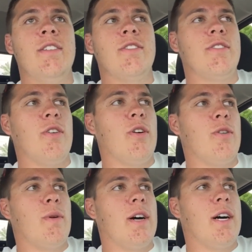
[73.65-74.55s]

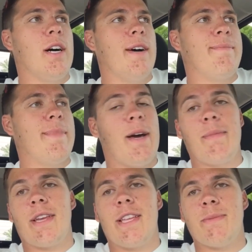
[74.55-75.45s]
So I'm
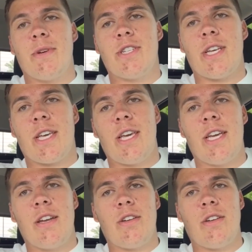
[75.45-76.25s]
gonna get as much as I can.